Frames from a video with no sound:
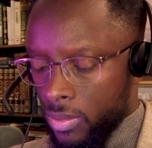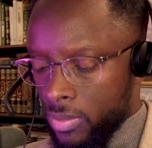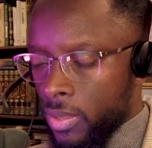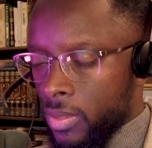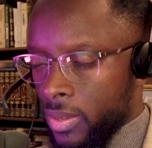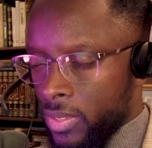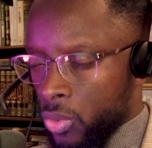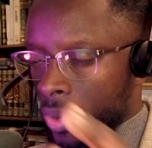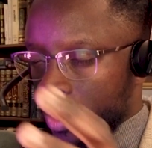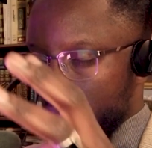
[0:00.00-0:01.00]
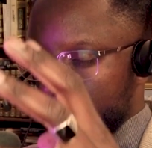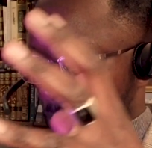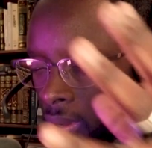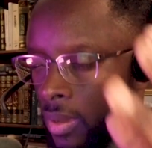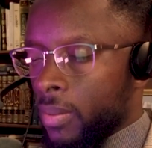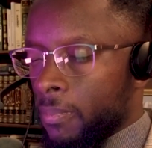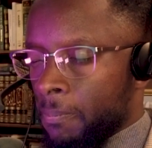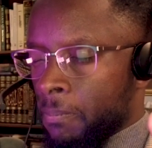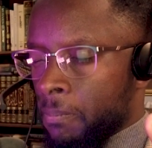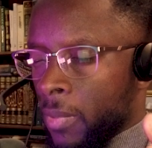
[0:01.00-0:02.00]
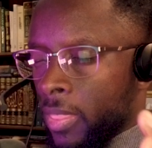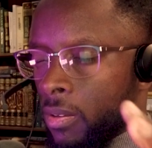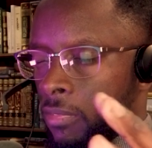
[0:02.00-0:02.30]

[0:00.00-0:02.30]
certainly it's one empire, but